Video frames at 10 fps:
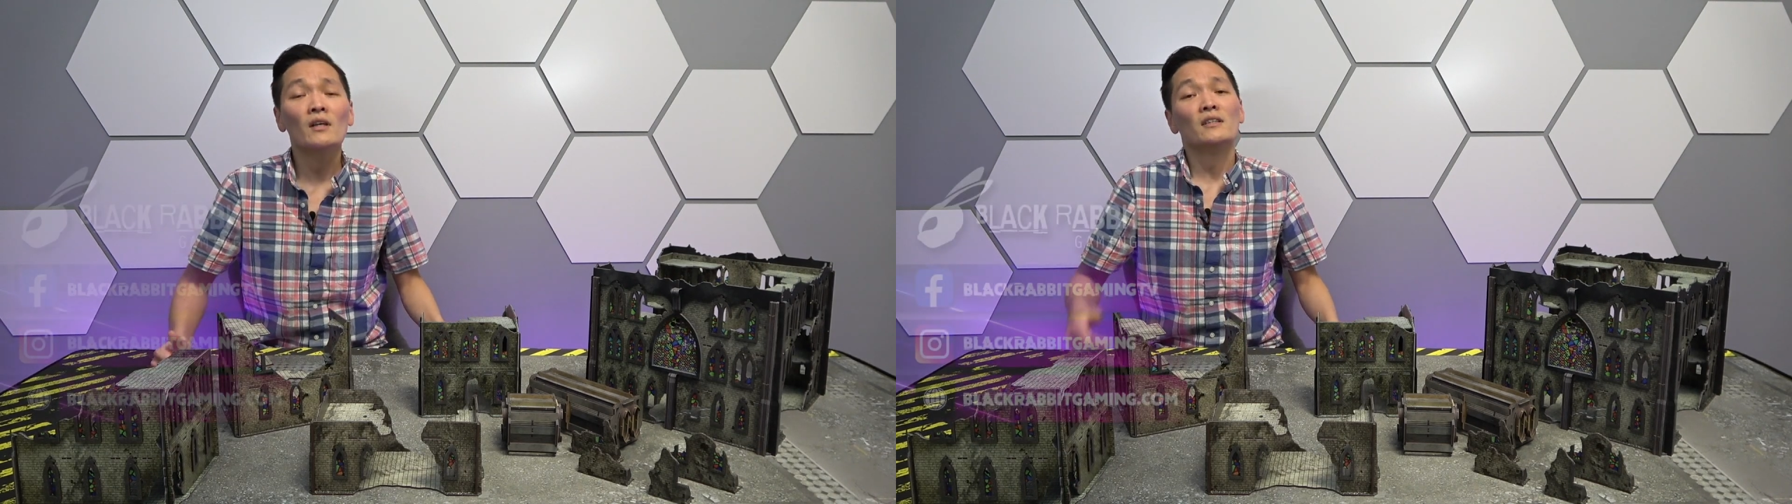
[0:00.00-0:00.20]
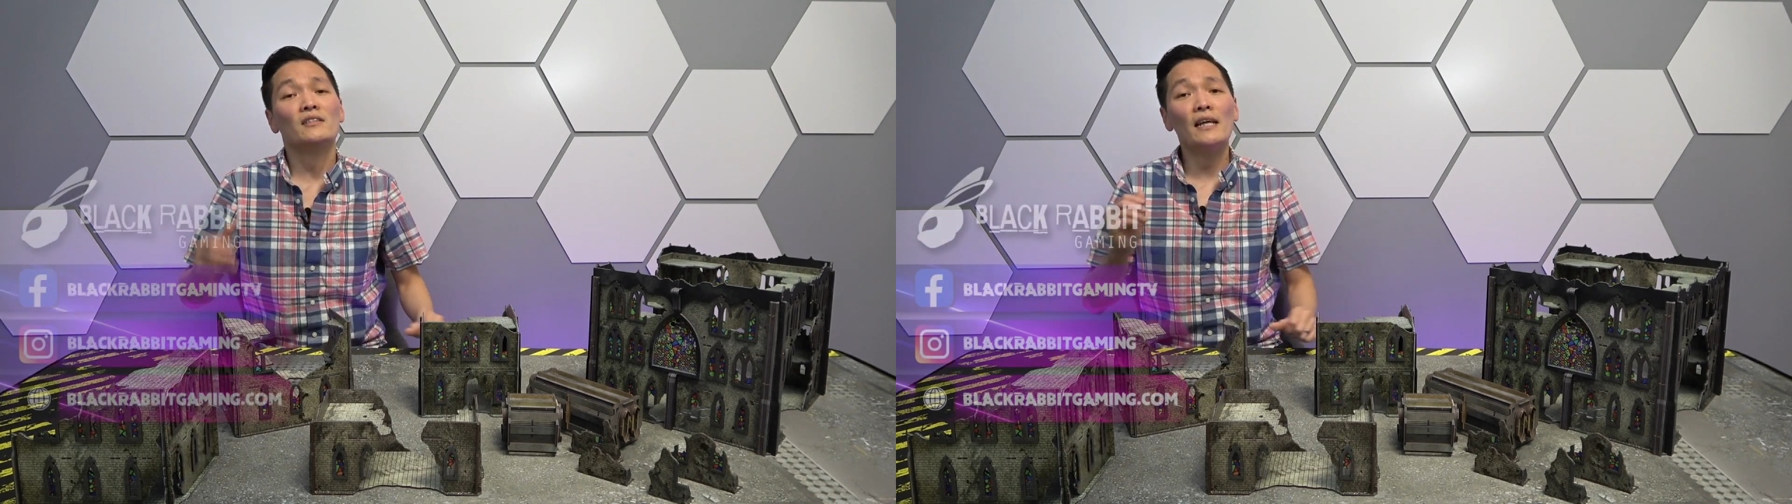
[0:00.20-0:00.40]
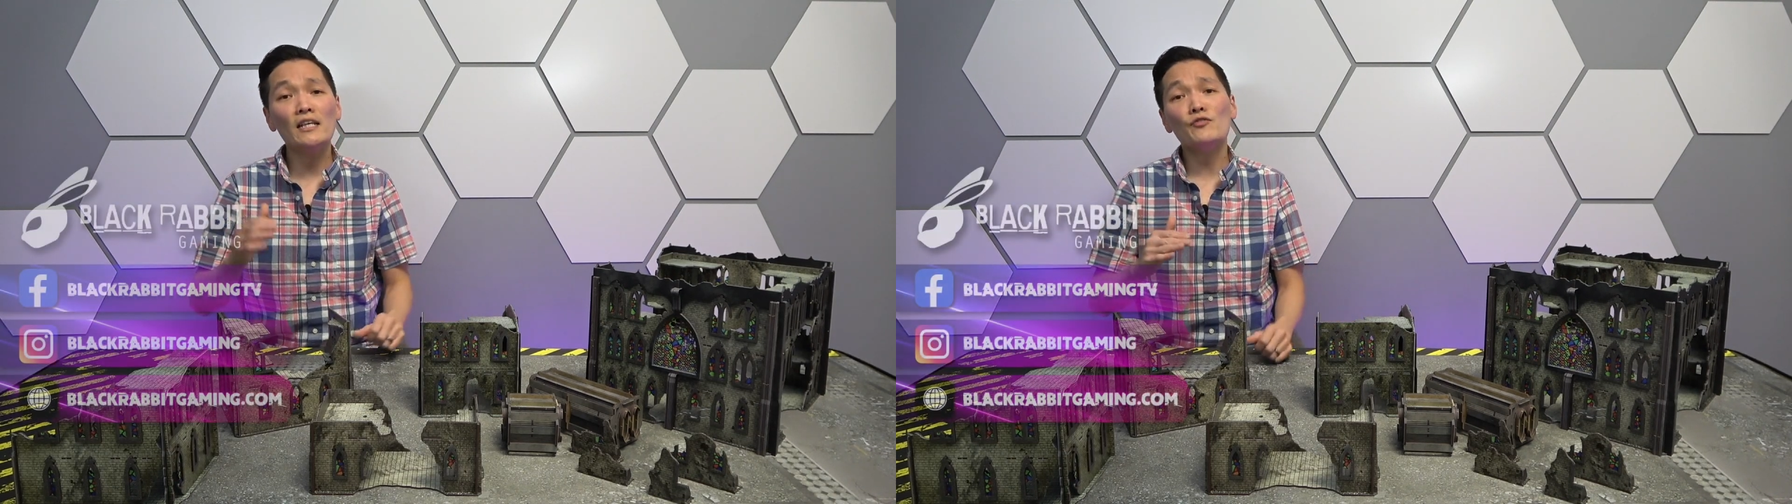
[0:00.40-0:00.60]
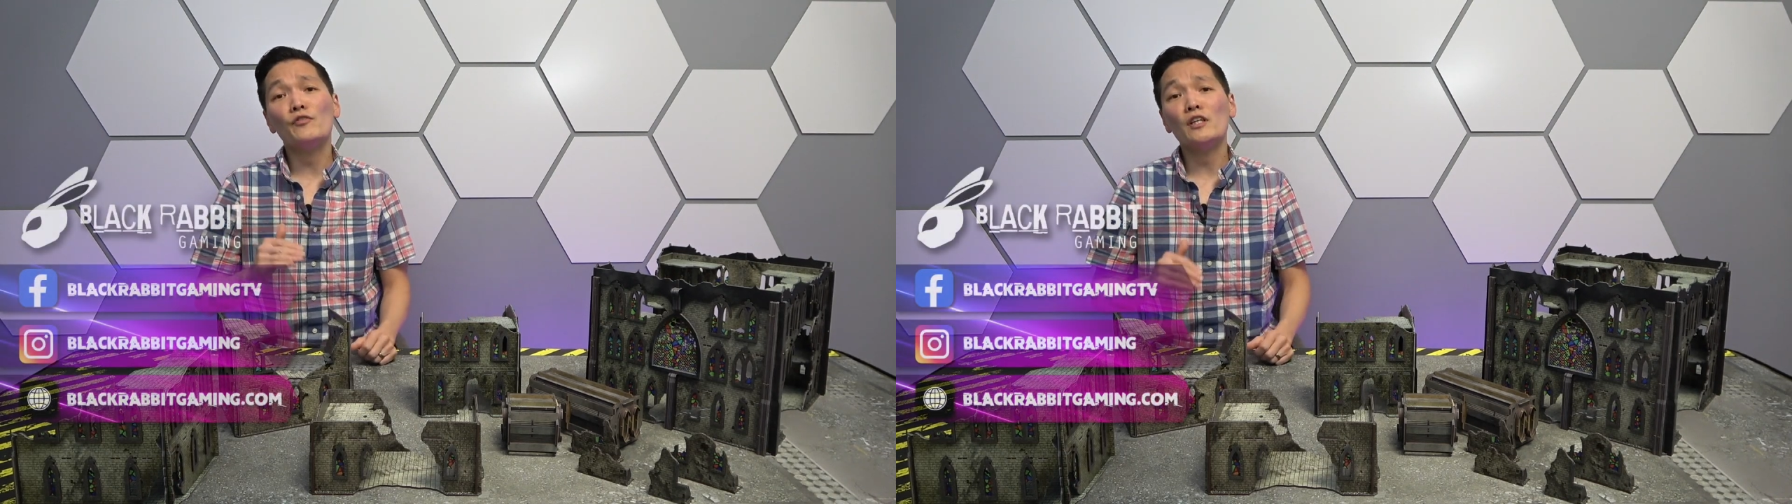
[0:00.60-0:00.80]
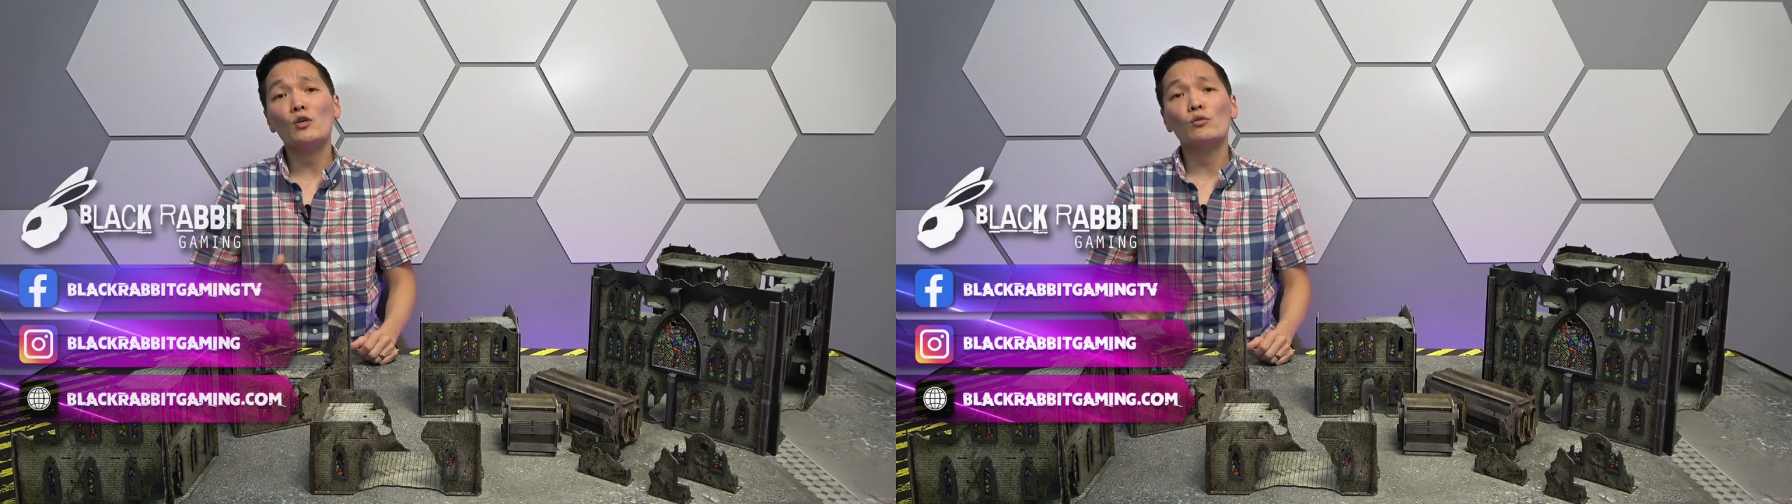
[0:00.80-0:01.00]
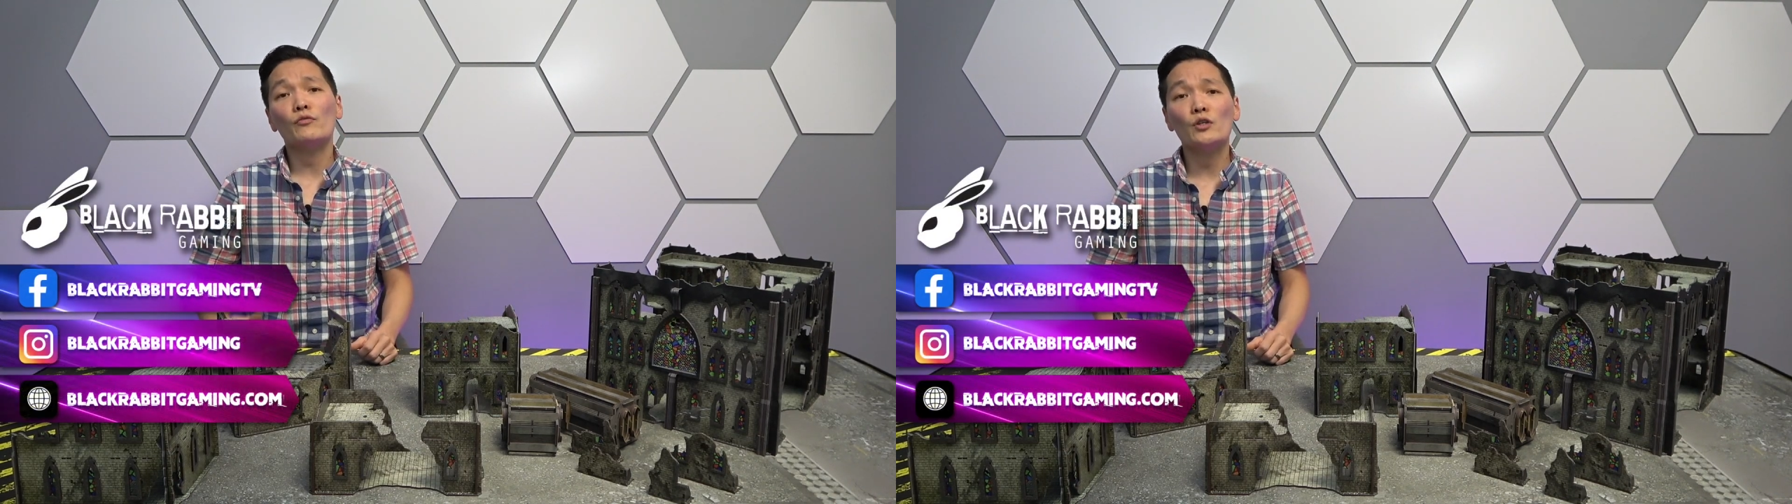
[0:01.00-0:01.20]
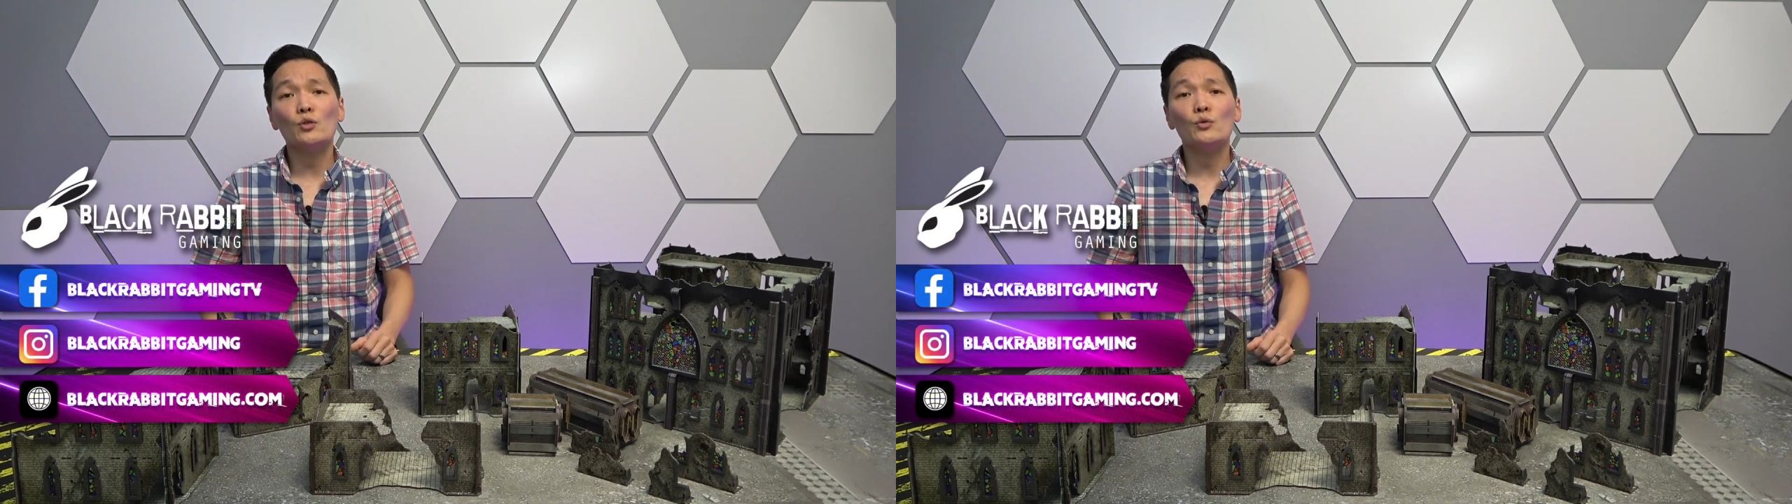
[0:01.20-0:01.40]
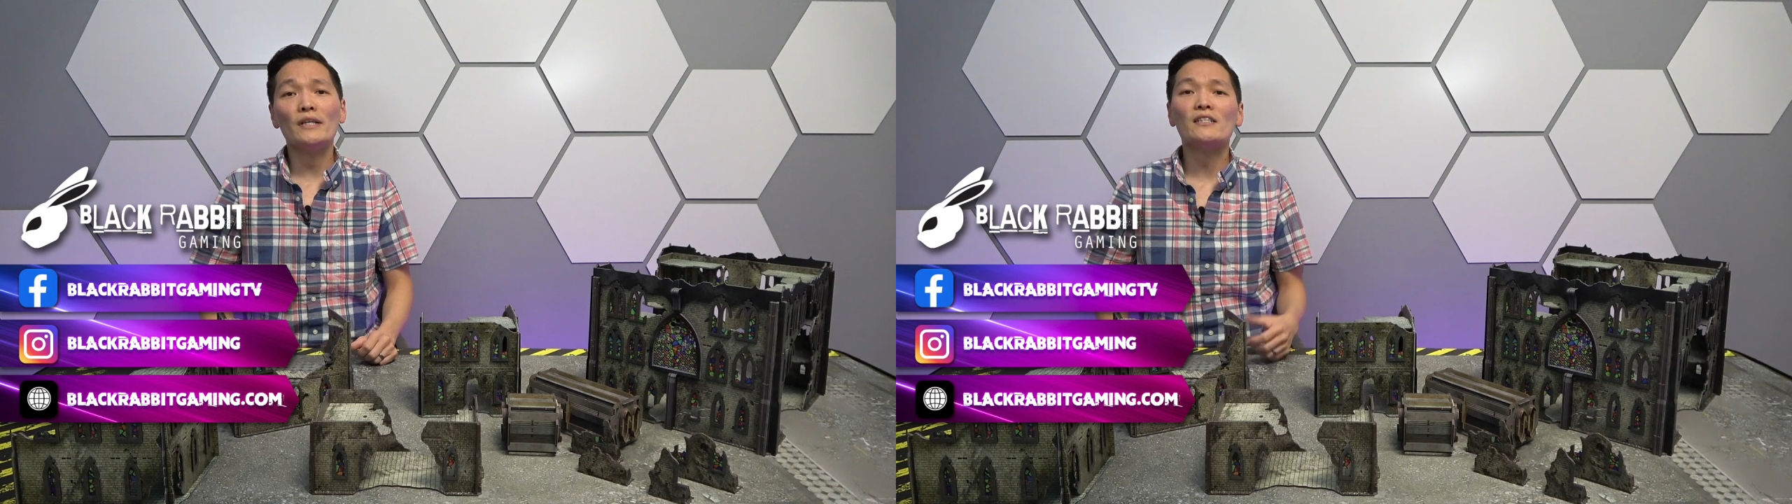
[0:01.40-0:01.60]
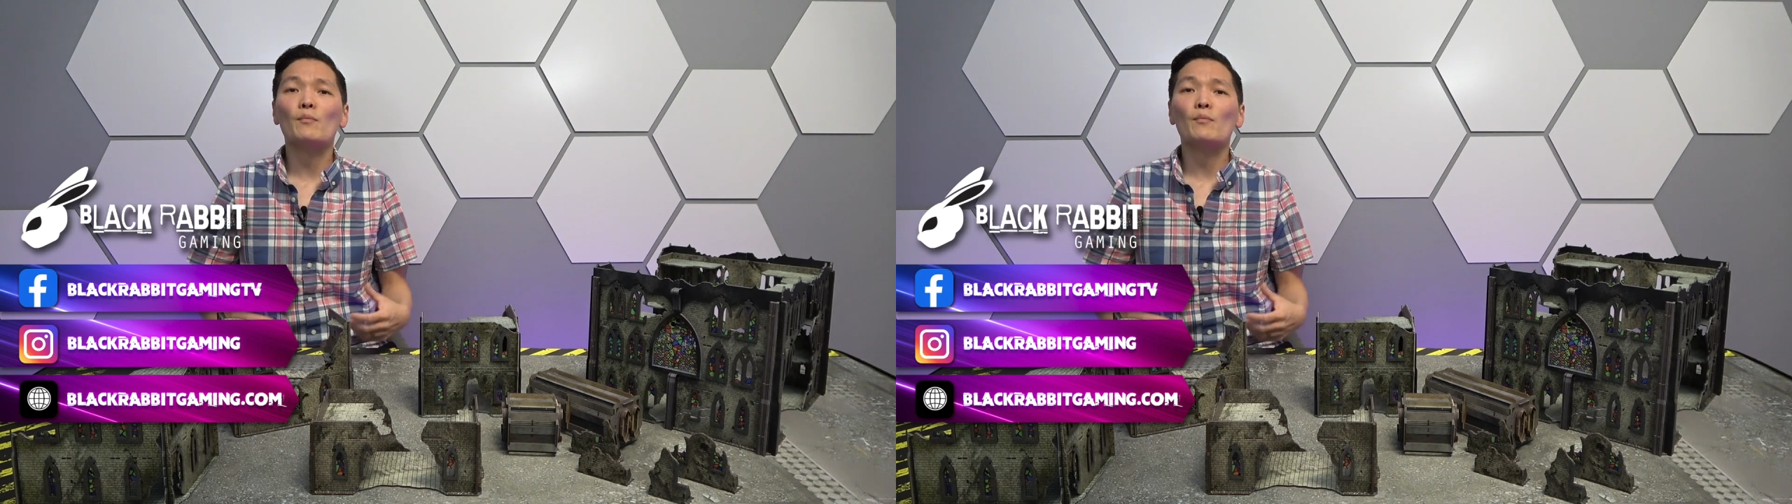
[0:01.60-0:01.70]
Today's video review is a